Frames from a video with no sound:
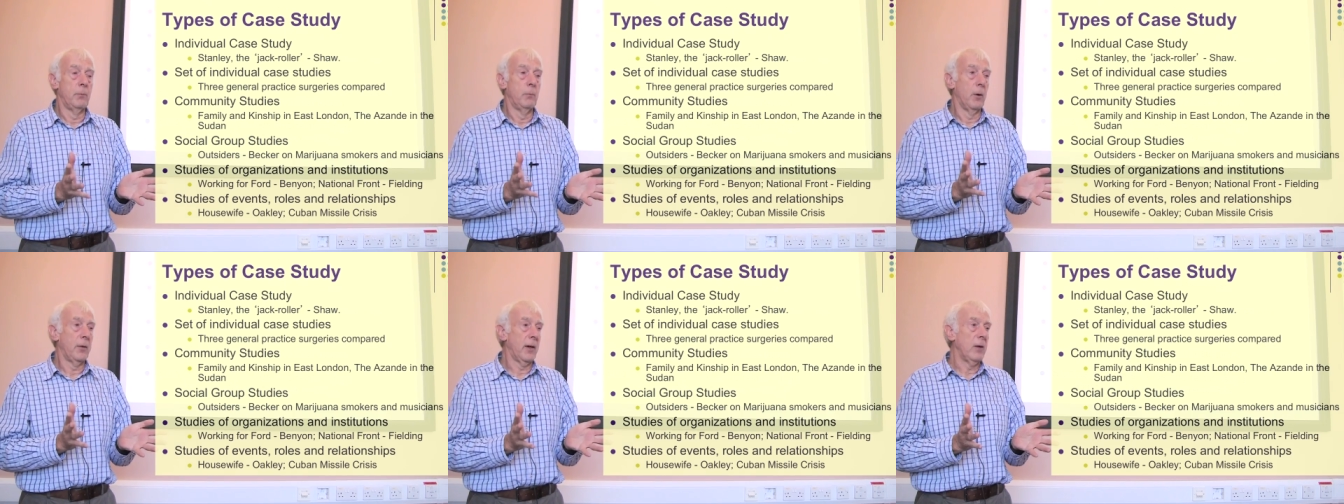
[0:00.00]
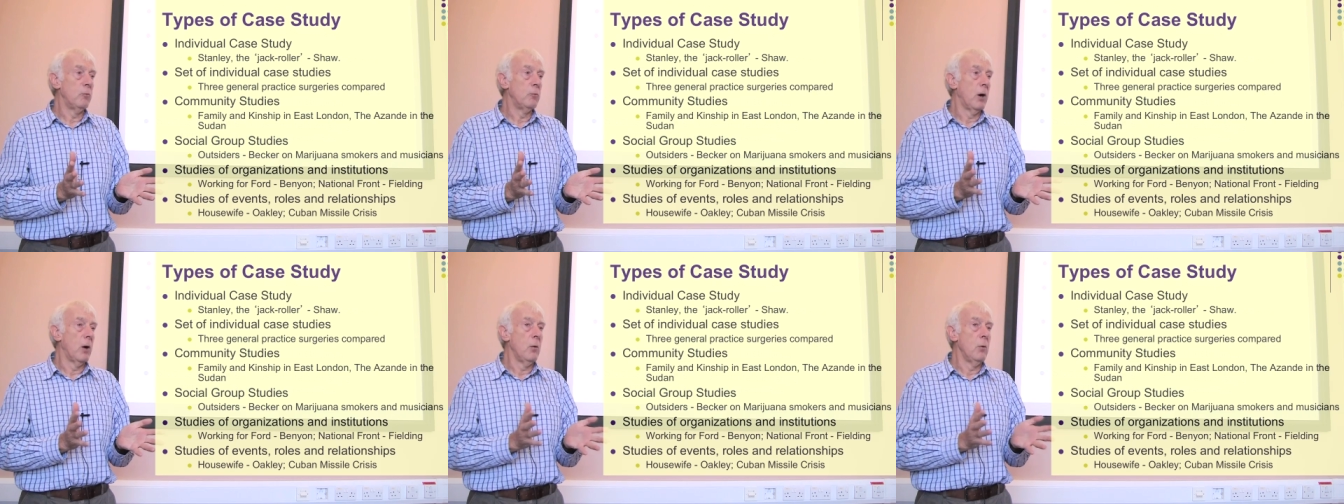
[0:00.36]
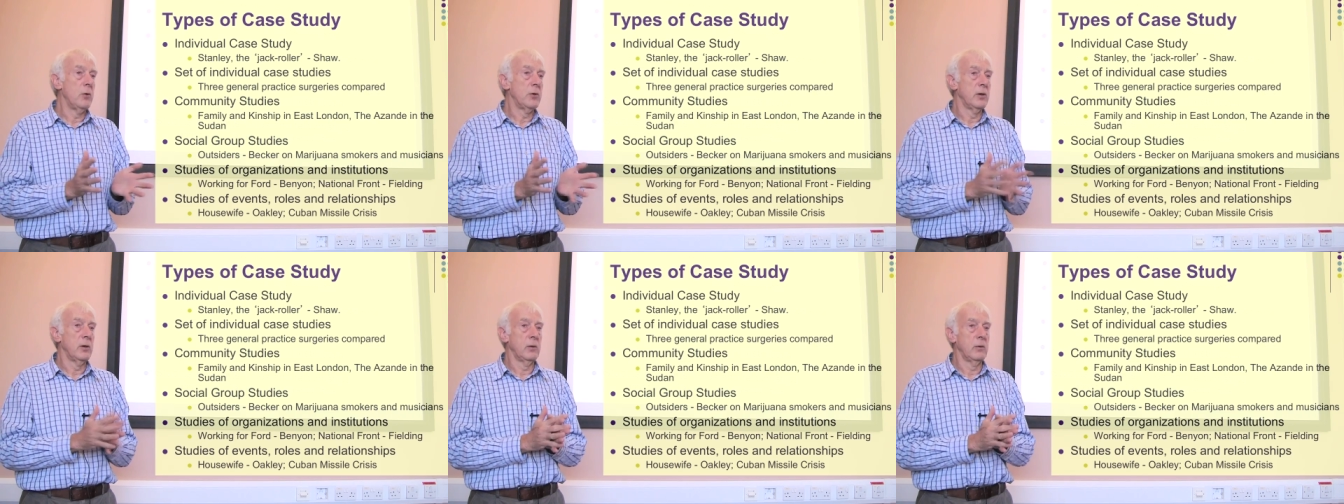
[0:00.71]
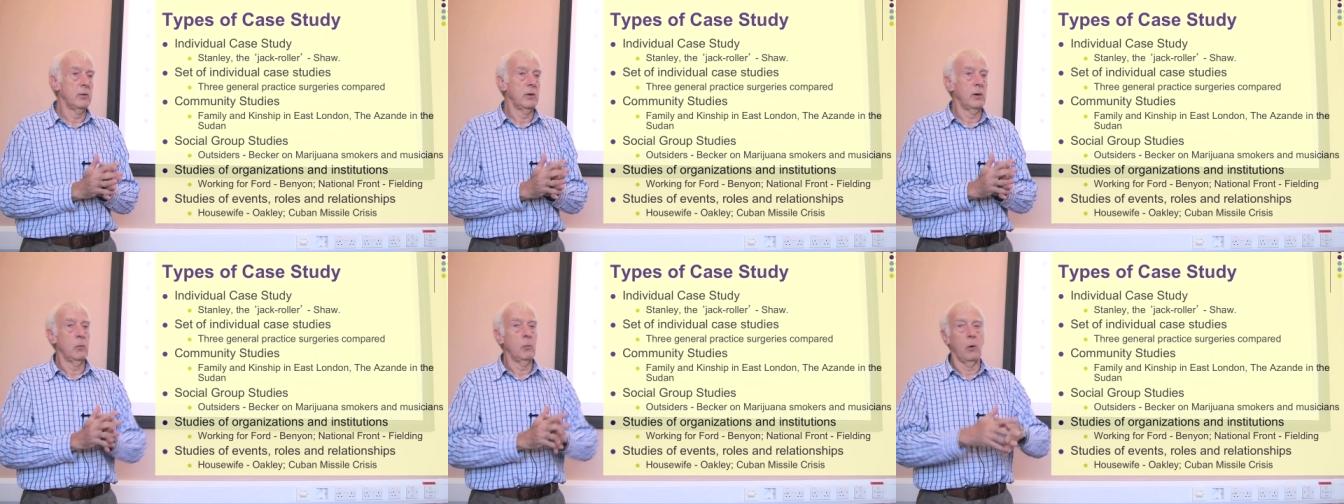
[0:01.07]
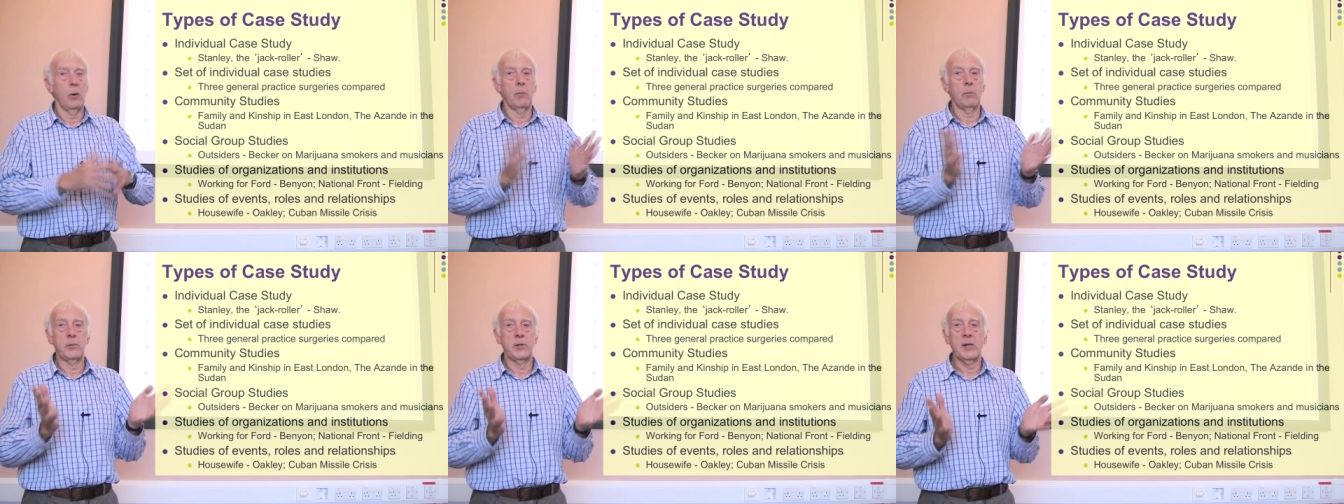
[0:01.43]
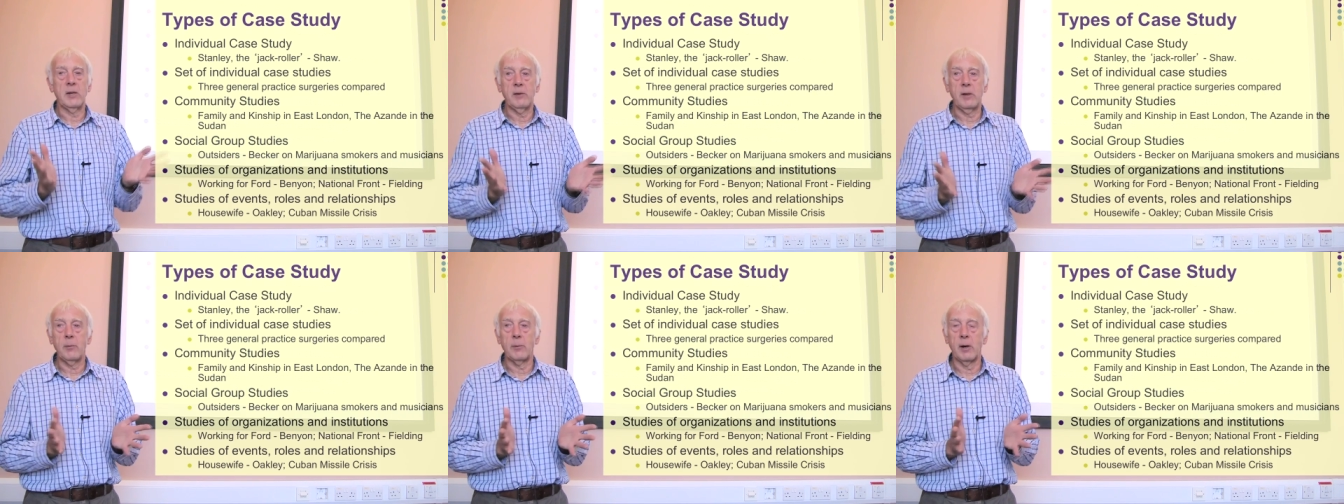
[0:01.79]
what they wrote, and you know, what
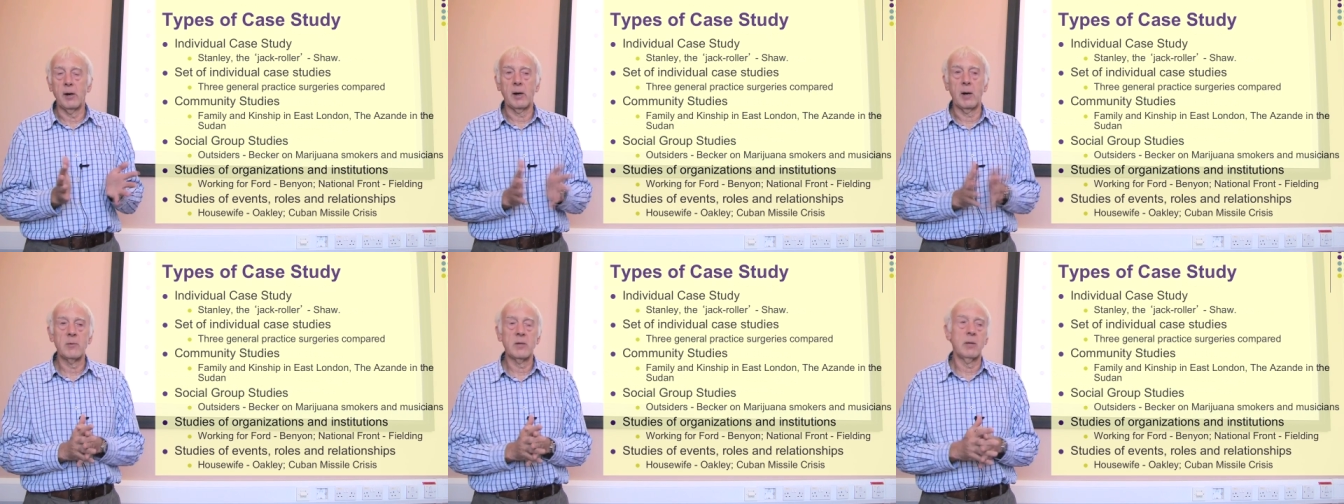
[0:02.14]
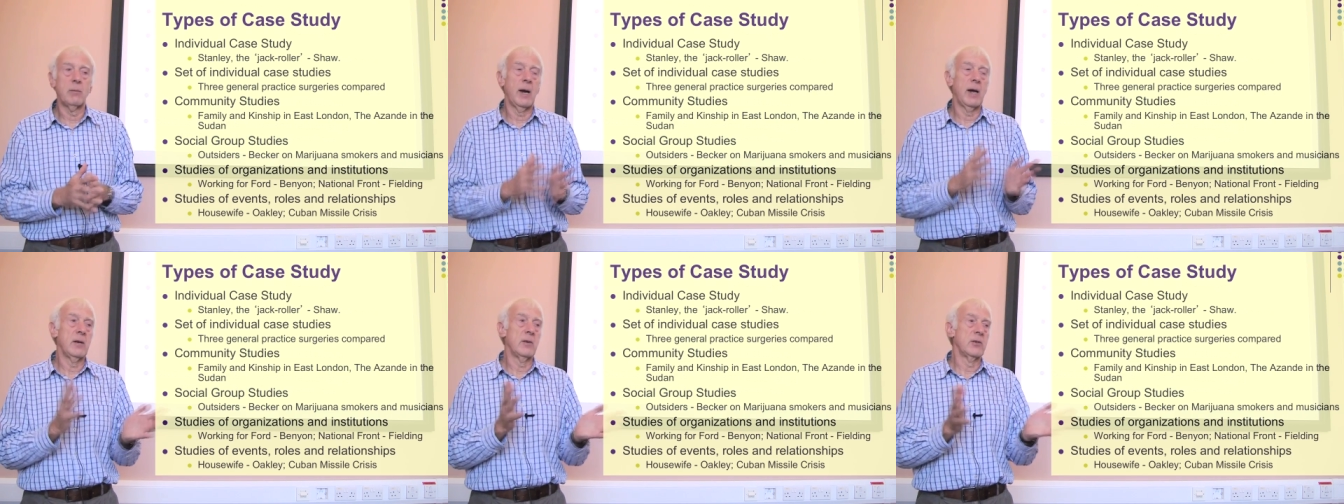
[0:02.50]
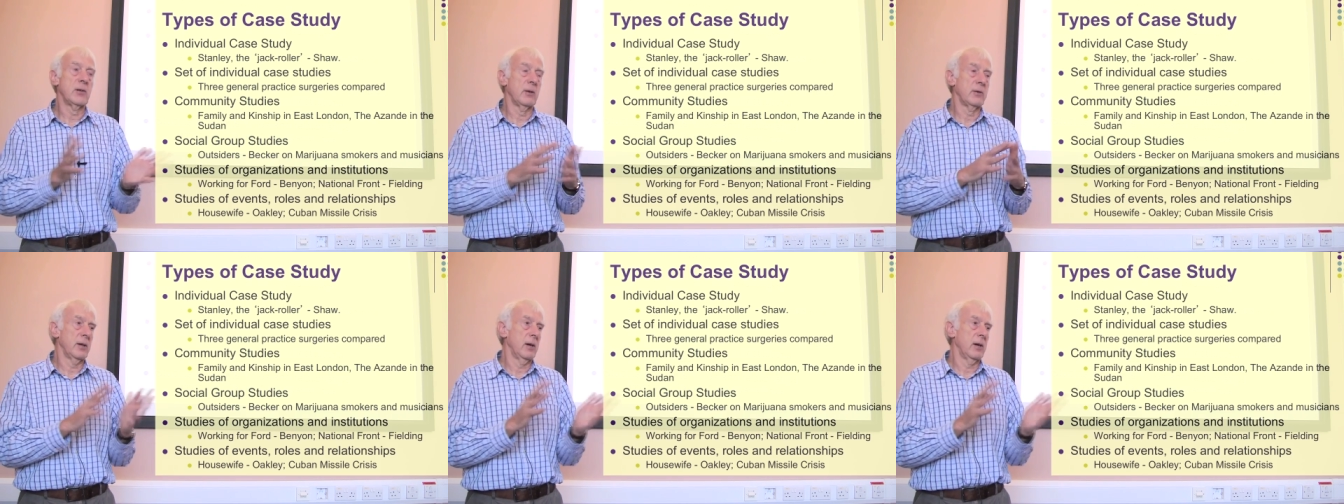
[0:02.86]
TV programs they made and so on.